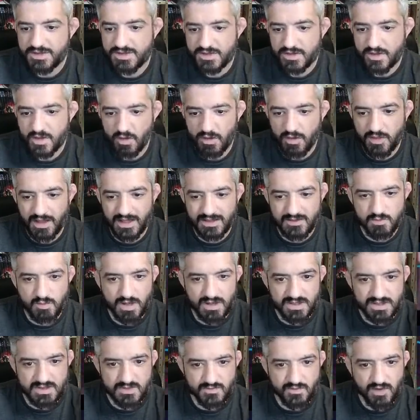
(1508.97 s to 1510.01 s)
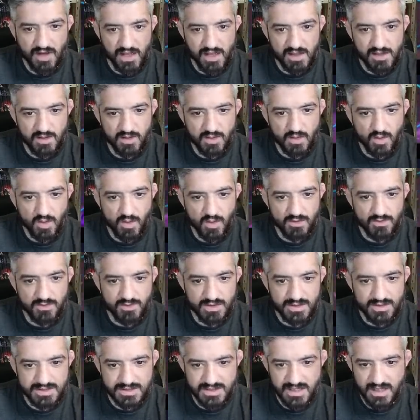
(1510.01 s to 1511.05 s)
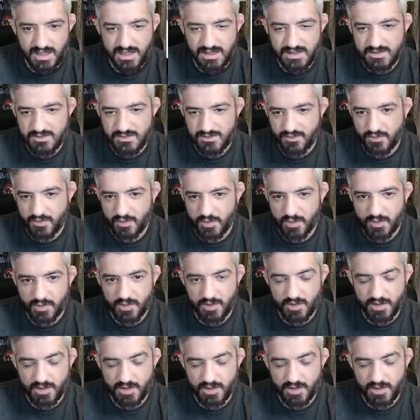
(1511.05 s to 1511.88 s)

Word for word: not that much value on this stage for,